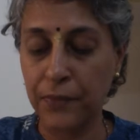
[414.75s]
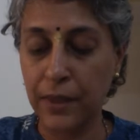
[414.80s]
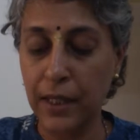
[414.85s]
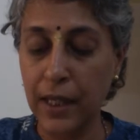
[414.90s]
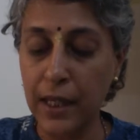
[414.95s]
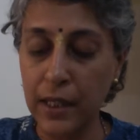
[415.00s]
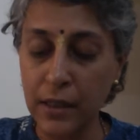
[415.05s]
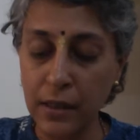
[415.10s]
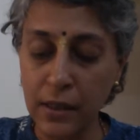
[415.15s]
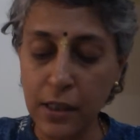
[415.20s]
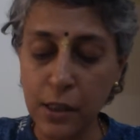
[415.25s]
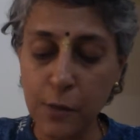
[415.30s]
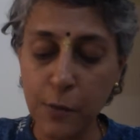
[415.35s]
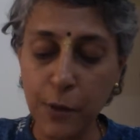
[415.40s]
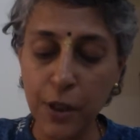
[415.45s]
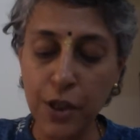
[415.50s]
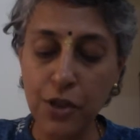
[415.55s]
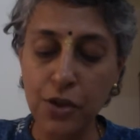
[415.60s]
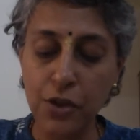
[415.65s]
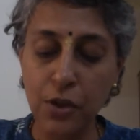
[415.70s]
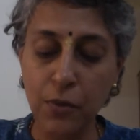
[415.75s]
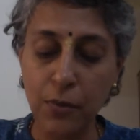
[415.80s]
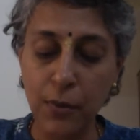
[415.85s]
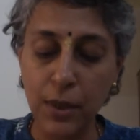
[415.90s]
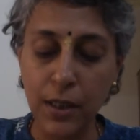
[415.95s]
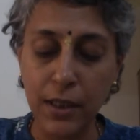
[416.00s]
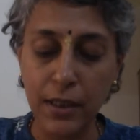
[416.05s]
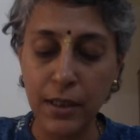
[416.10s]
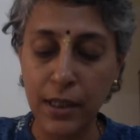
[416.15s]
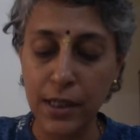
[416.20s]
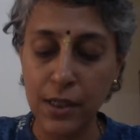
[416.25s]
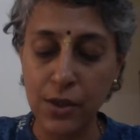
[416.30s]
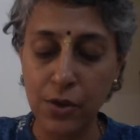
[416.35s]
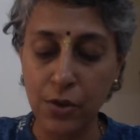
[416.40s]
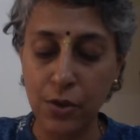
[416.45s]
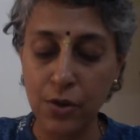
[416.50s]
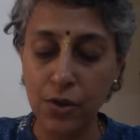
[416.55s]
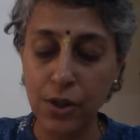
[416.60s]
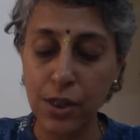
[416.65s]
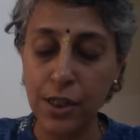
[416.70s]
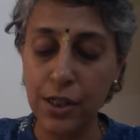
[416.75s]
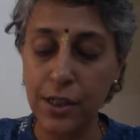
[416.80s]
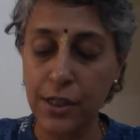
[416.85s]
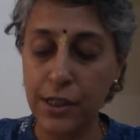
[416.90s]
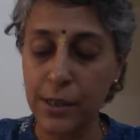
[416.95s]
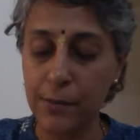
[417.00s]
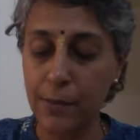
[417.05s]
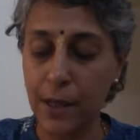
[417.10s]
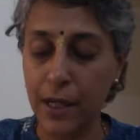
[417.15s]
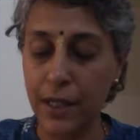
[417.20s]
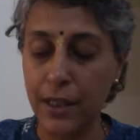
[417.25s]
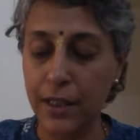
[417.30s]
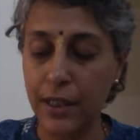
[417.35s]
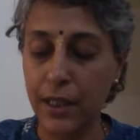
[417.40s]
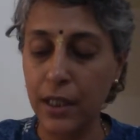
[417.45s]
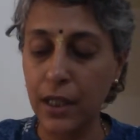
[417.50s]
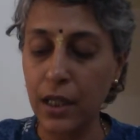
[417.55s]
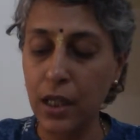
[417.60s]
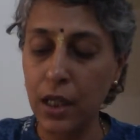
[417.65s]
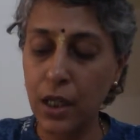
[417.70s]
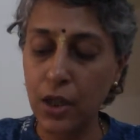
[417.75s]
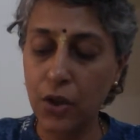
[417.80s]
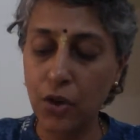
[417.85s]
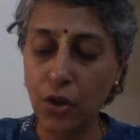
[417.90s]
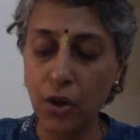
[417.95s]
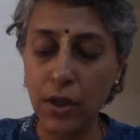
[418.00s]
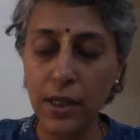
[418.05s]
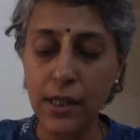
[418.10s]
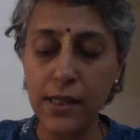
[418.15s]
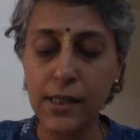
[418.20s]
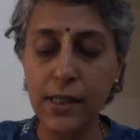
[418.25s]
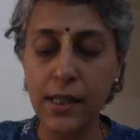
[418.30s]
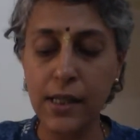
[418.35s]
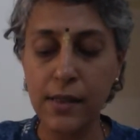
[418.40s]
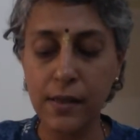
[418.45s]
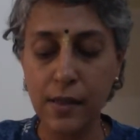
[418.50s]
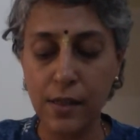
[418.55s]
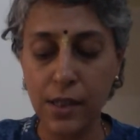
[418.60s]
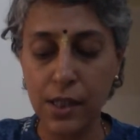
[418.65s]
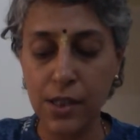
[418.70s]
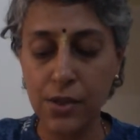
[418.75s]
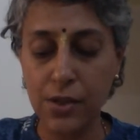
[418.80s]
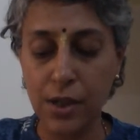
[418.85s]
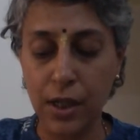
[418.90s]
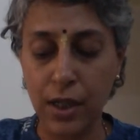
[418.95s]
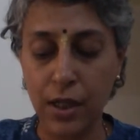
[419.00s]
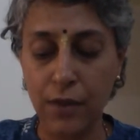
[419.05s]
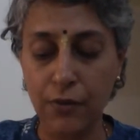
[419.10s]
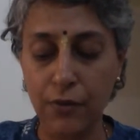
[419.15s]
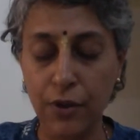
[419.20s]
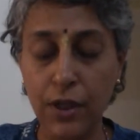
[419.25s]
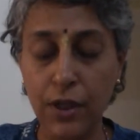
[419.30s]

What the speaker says: In the spiritual world, there is no such disparity, nor is there such a struggle for